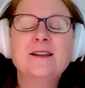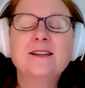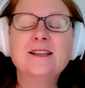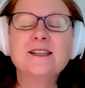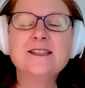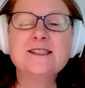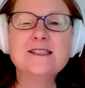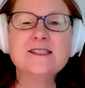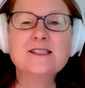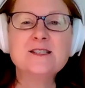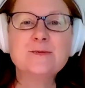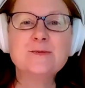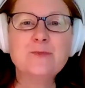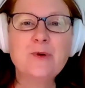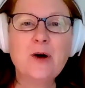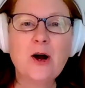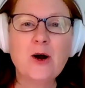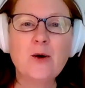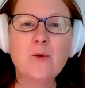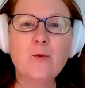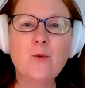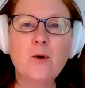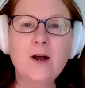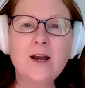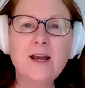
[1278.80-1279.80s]
Listen to
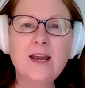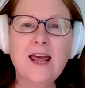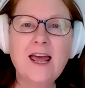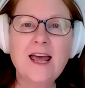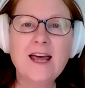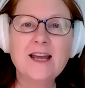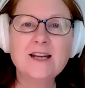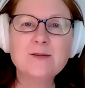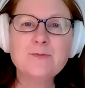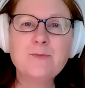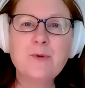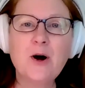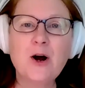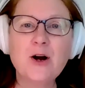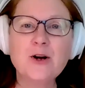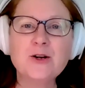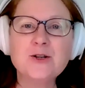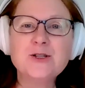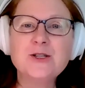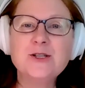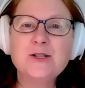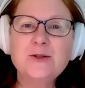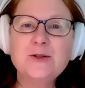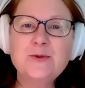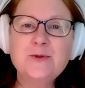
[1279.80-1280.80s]
part 1 and
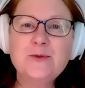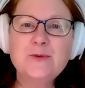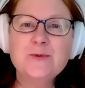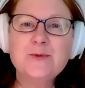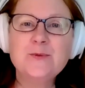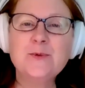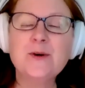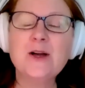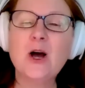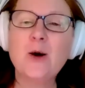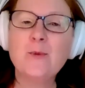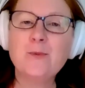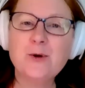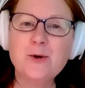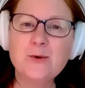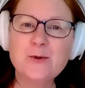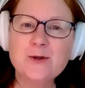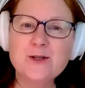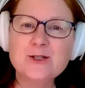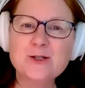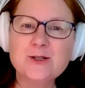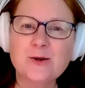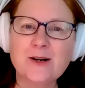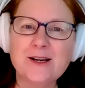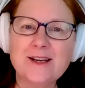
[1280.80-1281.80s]
part 2. We hope you
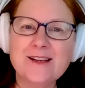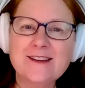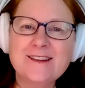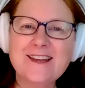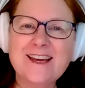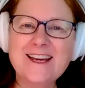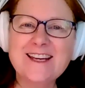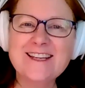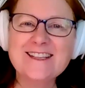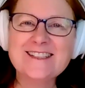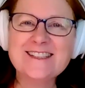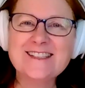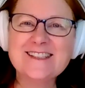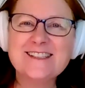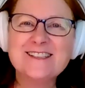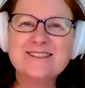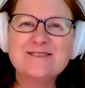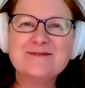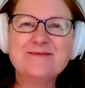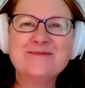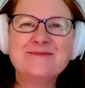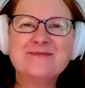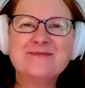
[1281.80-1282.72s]
enjoy. Thanks.